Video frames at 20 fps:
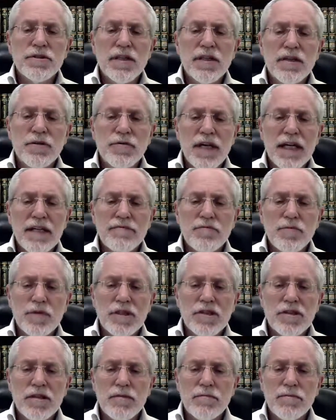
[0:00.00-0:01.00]
engraved with
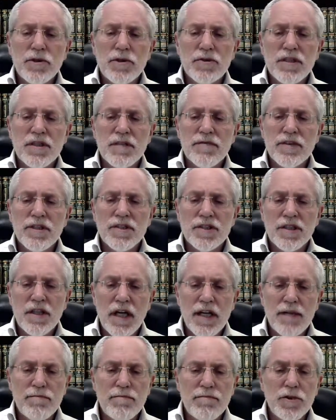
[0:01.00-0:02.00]
symbols of the
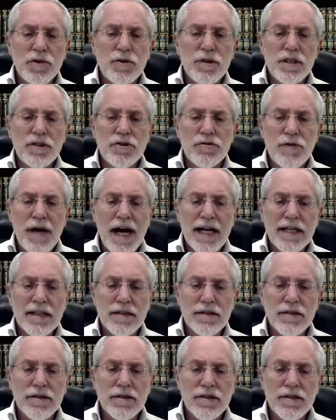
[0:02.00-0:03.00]
sun, moon, and
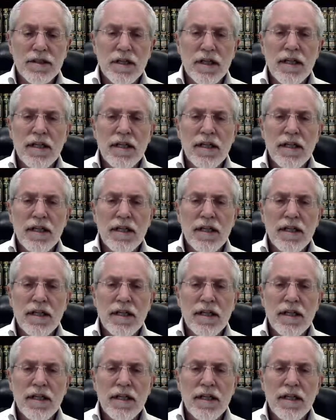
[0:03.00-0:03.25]
dragons.